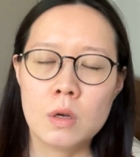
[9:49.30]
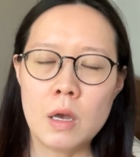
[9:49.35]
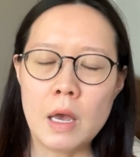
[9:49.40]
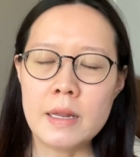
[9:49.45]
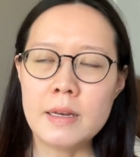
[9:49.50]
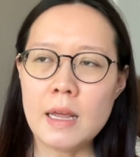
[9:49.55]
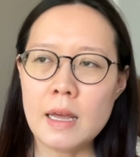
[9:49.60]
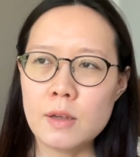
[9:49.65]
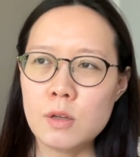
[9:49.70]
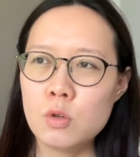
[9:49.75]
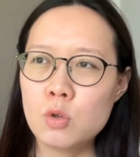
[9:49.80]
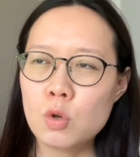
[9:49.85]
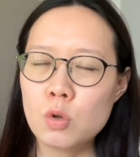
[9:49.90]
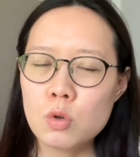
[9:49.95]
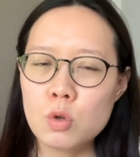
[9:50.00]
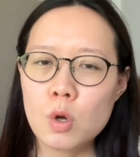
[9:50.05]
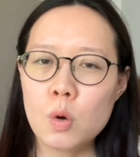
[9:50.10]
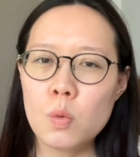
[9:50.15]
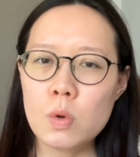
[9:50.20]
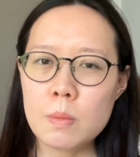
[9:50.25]
And you
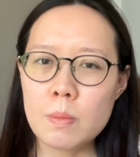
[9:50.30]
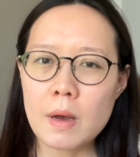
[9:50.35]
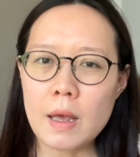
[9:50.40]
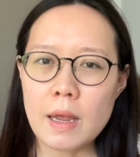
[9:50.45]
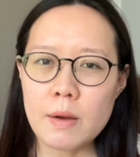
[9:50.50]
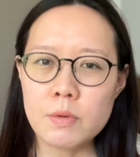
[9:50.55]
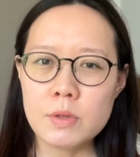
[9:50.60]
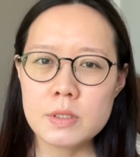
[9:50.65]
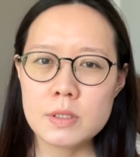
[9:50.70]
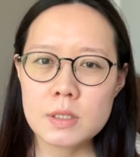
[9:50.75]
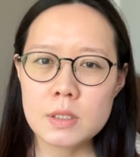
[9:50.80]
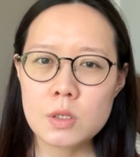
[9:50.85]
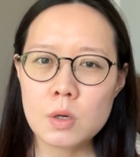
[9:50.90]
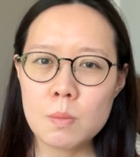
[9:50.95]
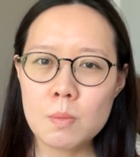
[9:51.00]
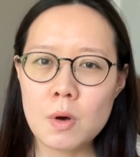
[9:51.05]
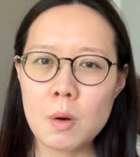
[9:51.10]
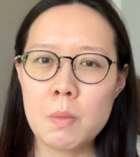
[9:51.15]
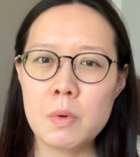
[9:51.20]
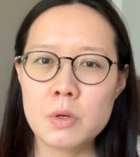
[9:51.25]
don't know it, but every single
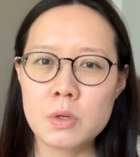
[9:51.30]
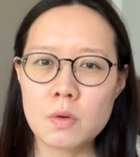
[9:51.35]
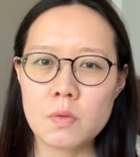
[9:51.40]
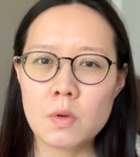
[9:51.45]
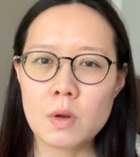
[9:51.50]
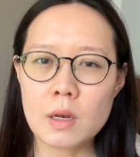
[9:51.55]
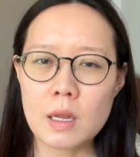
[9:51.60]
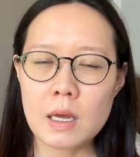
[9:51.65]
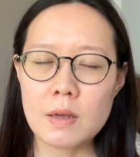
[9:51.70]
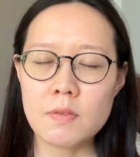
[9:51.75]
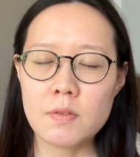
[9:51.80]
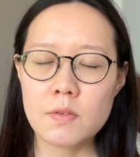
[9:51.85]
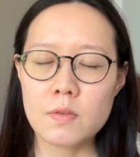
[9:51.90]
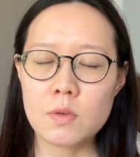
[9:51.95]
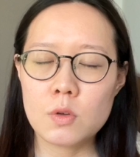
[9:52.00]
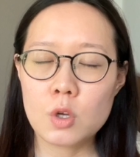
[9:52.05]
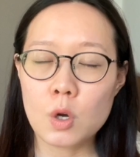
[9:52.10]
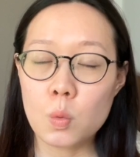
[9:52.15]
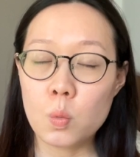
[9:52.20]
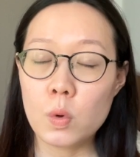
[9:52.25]
moment of your life,
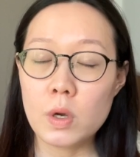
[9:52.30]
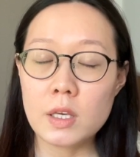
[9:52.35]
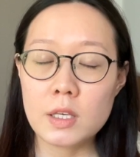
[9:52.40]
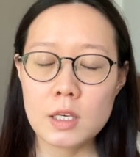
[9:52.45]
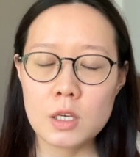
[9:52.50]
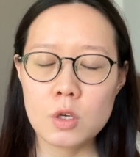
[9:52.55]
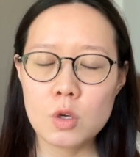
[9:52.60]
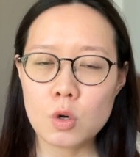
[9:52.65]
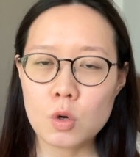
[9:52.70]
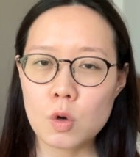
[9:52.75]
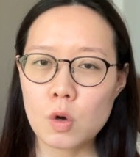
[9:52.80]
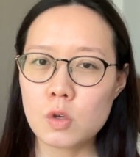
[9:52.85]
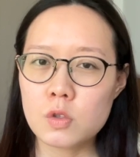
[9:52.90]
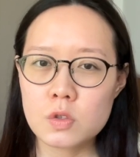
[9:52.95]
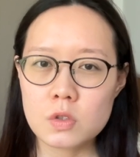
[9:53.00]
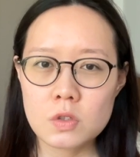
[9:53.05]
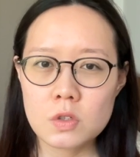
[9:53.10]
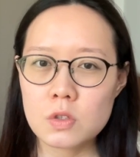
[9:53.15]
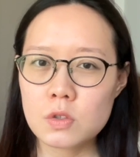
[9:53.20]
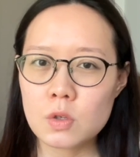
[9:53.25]
you're waking, your
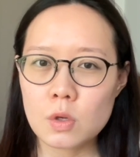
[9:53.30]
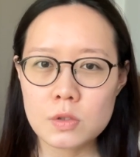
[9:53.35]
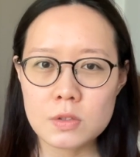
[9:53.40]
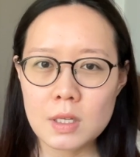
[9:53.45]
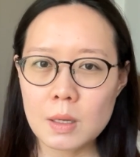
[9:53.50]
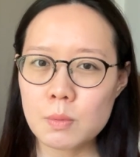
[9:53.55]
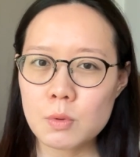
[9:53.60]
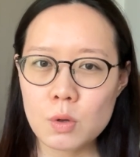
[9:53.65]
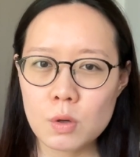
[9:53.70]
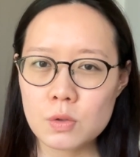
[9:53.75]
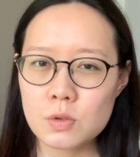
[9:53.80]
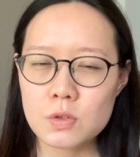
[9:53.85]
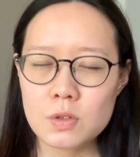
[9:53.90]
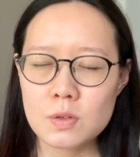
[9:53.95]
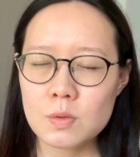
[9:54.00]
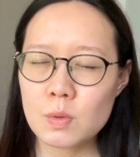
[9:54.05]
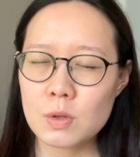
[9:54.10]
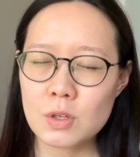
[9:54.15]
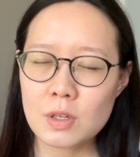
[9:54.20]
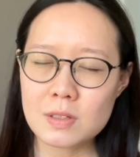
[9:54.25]
conscious or
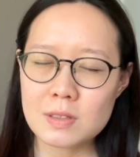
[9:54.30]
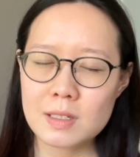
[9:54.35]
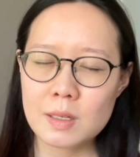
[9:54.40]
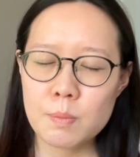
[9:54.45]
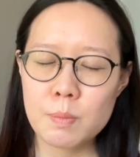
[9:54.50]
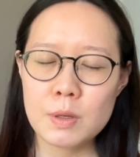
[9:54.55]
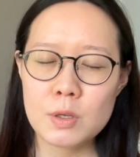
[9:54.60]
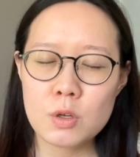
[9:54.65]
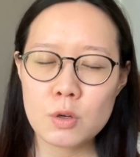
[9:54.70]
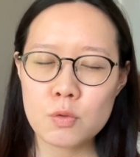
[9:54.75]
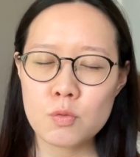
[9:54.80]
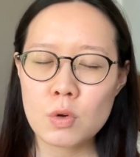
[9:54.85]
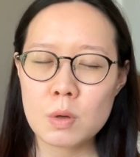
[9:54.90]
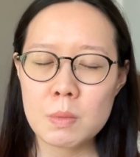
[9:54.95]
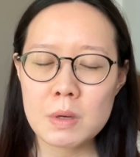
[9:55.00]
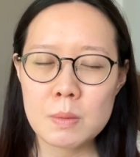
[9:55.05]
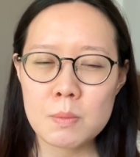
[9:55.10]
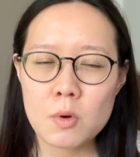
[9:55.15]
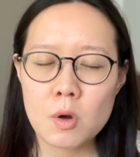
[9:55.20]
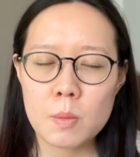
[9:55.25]
subconscious, when you're sleeping, your
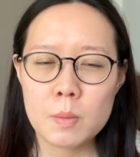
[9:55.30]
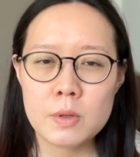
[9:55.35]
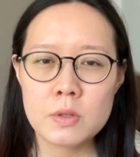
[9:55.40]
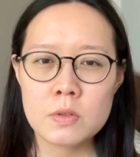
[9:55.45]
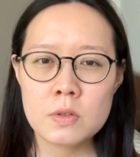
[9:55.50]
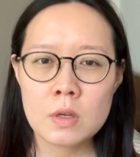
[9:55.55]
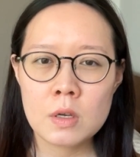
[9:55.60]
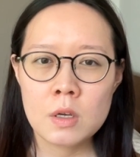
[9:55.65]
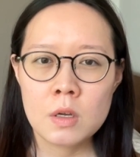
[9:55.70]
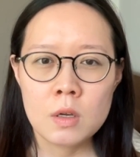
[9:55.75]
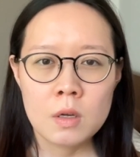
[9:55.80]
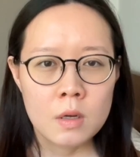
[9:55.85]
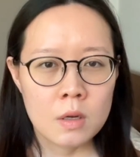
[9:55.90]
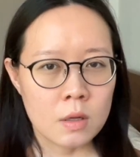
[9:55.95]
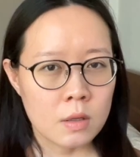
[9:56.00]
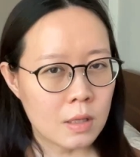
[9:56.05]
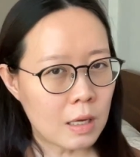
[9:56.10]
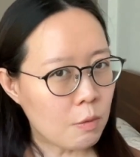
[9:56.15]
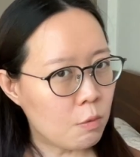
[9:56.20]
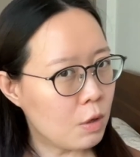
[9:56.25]
dreaming moments,
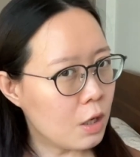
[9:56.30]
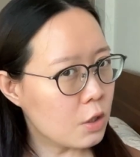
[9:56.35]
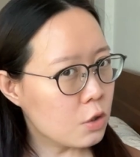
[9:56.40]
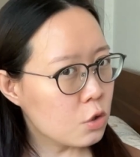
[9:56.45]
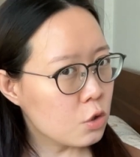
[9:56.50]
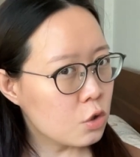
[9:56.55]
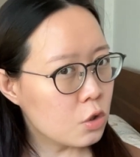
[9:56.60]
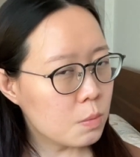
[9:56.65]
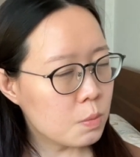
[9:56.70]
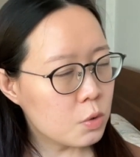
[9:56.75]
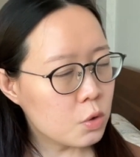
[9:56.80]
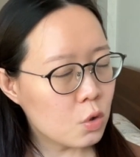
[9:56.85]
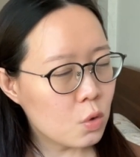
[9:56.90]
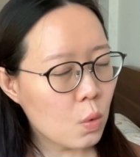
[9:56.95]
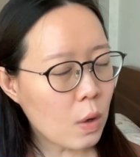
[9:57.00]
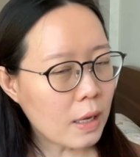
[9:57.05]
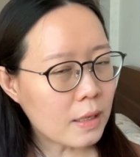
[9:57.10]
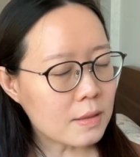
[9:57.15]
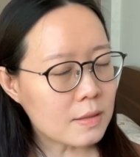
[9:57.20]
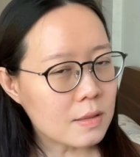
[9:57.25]
that relationship
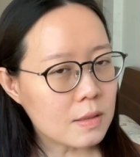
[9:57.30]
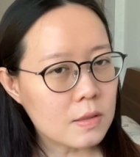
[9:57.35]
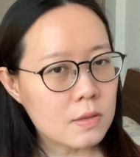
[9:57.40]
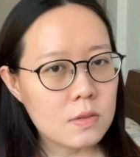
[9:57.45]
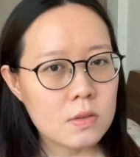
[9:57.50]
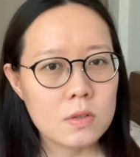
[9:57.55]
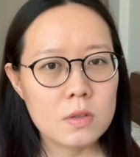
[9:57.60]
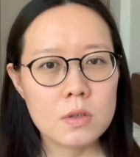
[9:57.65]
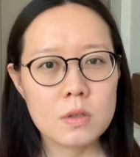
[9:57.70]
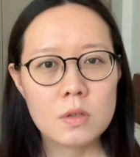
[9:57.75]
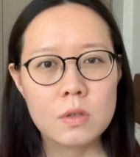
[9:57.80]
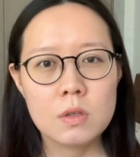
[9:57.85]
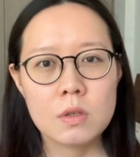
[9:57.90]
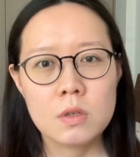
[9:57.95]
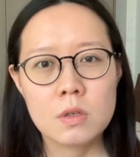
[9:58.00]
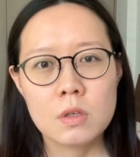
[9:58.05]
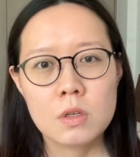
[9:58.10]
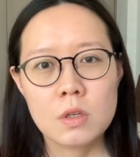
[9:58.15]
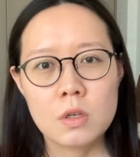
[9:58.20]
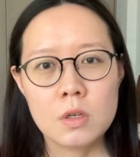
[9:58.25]
still exists.
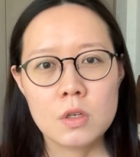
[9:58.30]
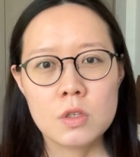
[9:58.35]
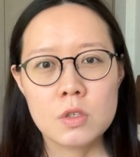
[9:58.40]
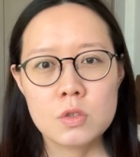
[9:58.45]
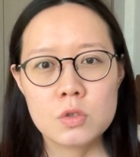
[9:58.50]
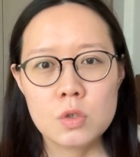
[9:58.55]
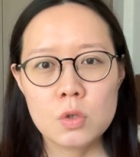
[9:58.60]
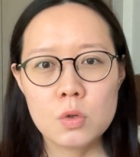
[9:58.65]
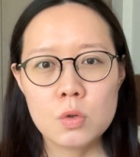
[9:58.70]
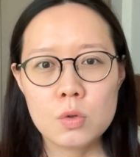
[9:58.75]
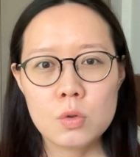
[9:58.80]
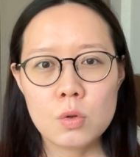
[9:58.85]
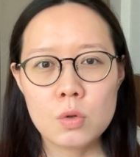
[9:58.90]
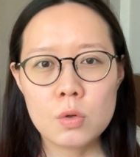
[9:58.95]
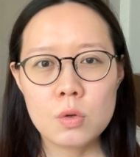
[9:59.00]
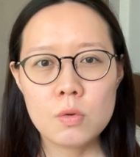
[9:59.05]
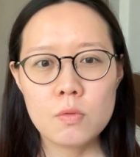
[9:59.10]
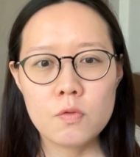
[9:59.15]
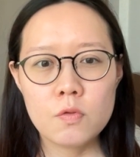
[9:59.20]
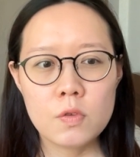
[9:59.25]
So you
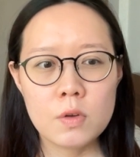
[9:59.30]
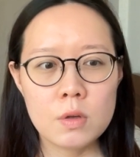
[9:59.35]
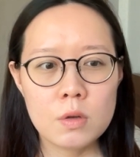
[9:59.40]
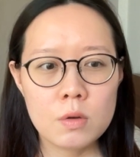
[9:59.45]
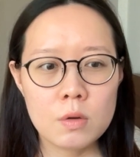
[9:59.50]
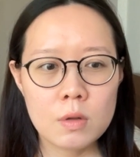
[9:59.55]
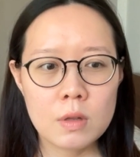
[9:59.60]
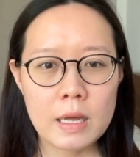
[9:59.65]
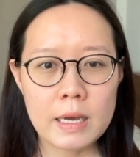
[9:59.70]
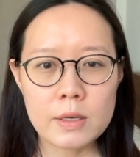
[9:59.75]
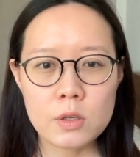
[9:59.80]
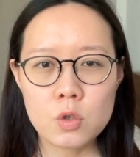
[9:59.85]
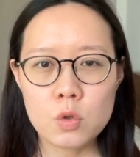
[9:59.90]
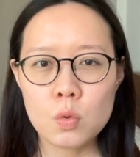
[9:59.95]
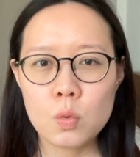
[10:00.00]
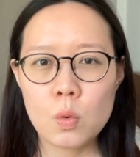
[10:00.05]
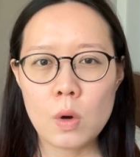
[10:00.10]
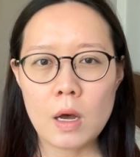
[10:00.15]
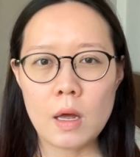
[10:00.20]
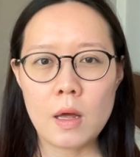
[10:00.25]
don't feel like
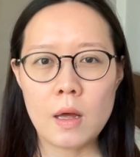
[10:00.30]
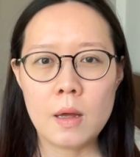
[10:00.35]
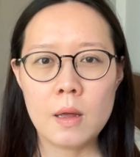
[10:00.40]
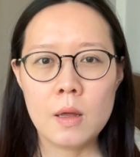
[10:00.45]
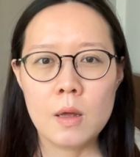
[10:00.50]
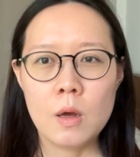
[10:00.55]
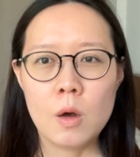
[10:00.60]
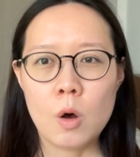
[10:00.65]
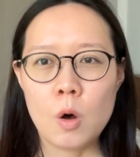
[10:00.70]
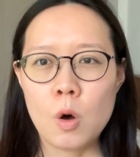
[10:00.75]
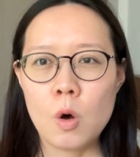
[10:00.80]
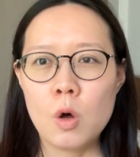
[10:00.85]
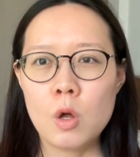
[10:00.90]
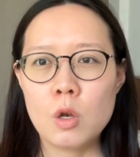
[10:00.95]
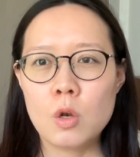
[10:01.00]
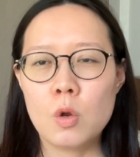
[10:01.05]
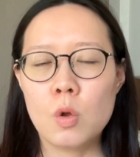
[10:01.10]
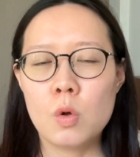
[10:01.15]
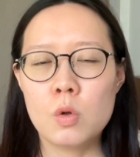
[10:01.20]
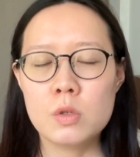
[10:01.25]
you are all
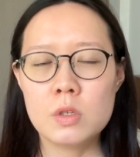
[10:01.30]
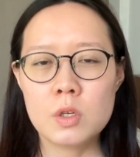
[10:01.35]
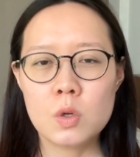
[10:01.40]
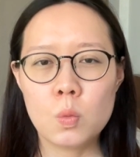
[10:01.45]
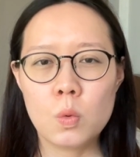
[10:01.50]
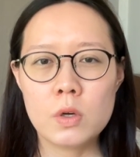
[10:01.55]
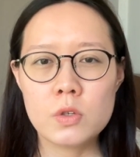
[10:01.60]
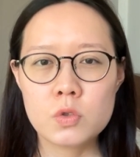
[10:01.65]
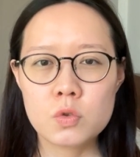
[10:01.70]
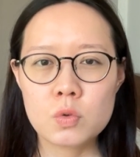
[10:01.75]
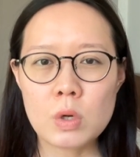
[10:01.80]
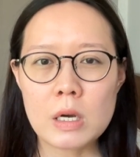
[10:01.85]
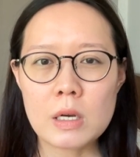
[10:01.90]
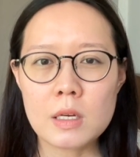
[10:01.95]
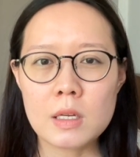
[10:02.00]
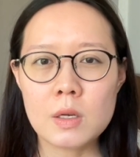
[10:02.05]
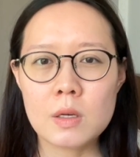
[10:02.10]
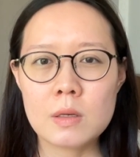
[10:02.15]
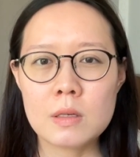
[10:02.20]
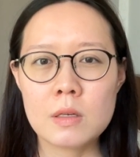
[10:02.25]
alone in the world
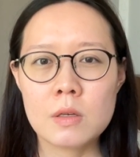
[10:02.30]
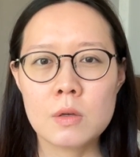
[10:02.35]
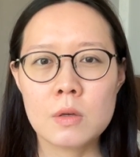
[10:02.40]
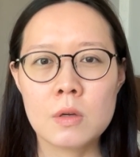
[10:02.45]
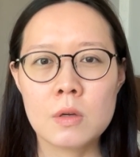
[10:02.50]
struggling.